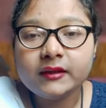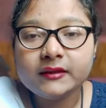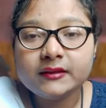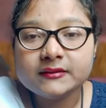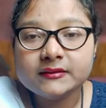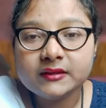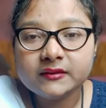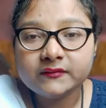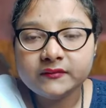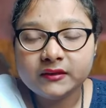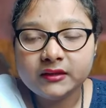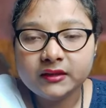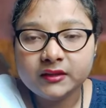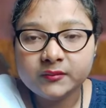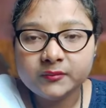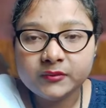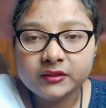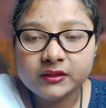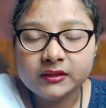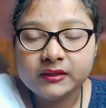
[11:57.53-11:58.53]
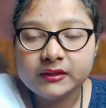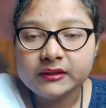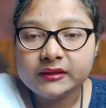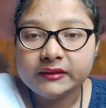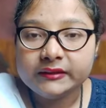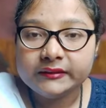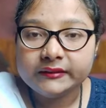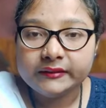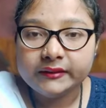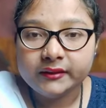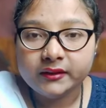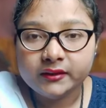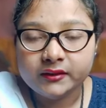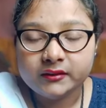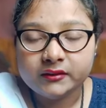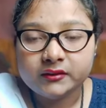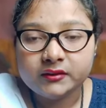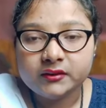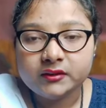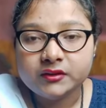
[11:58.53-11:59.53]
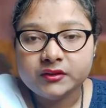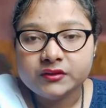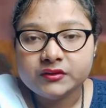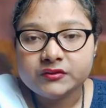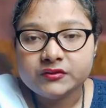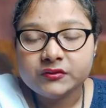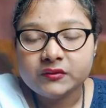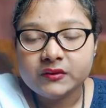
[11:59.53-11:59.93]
is available there. So